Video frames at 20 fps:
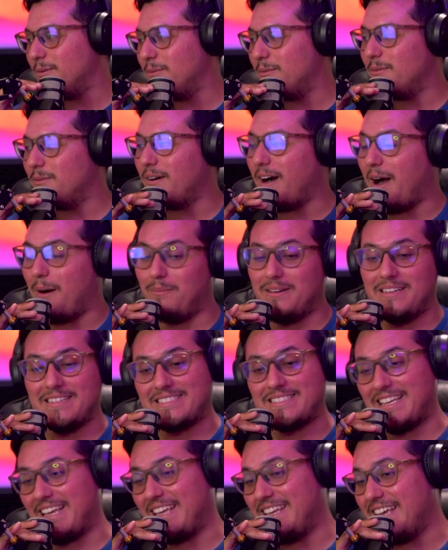I'm going to
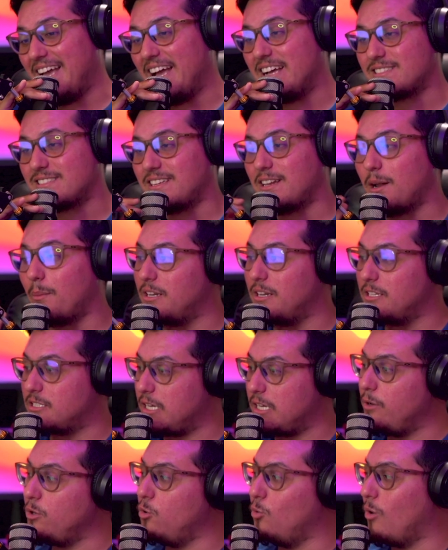say yes, and I'm going to
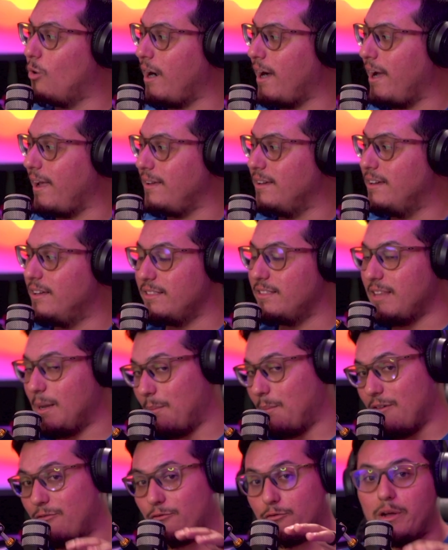tell you why. That
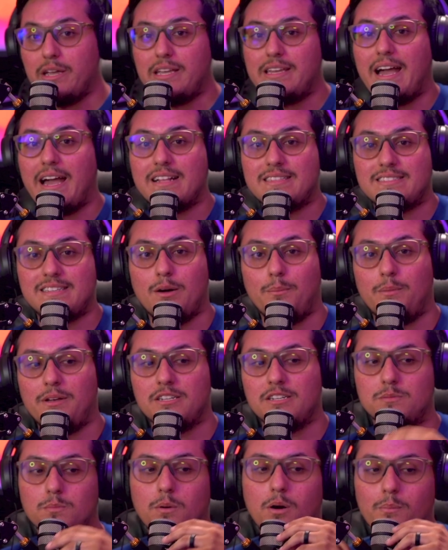might freak cats out
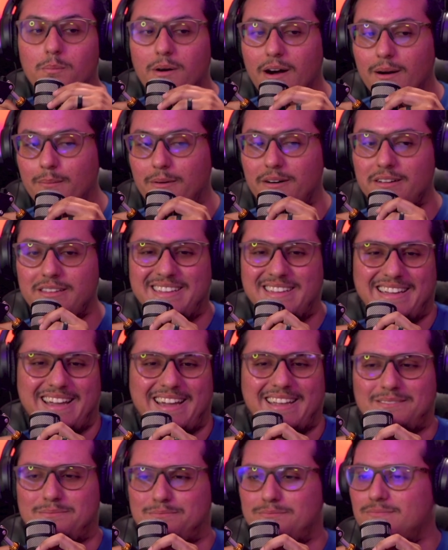because Mo Bamba,
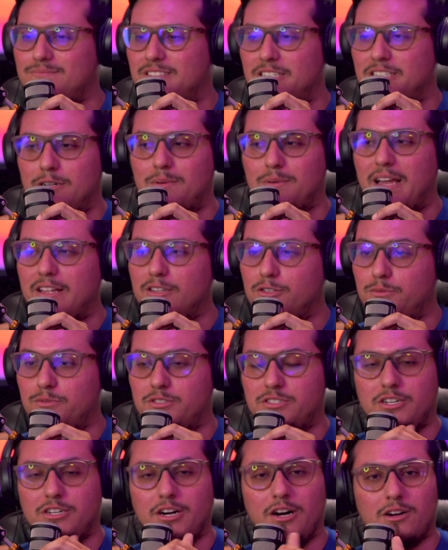that
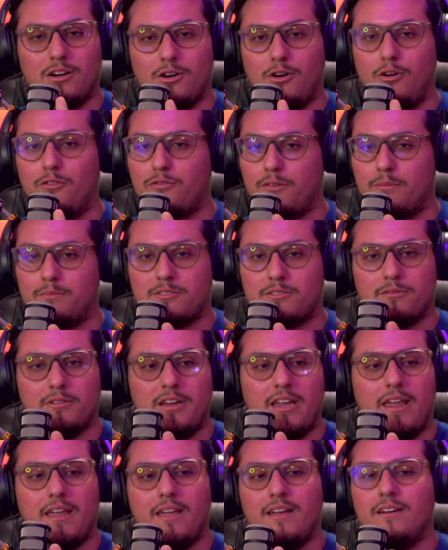dude's gung-ho from
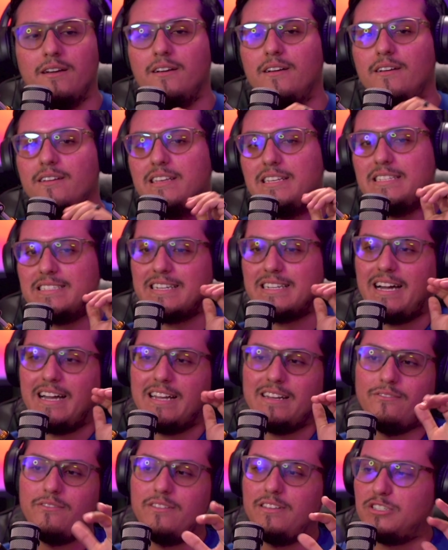3.
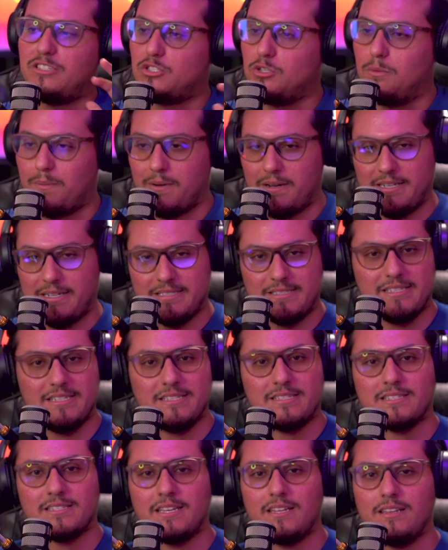He's super
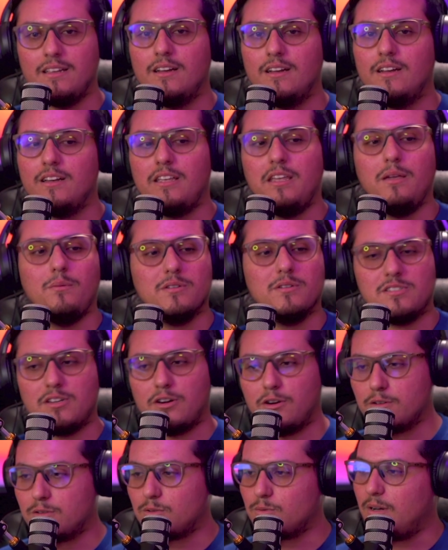inconsistent. He was
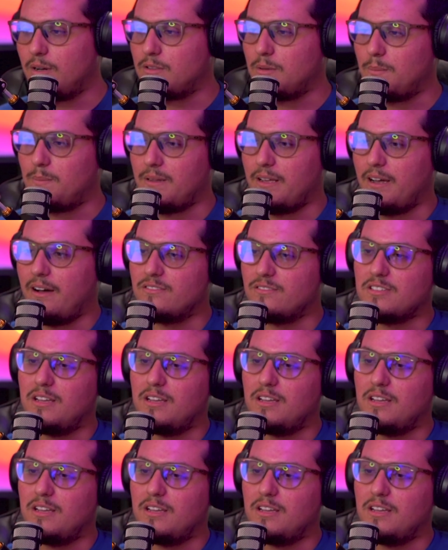hurt throughout the playoffs.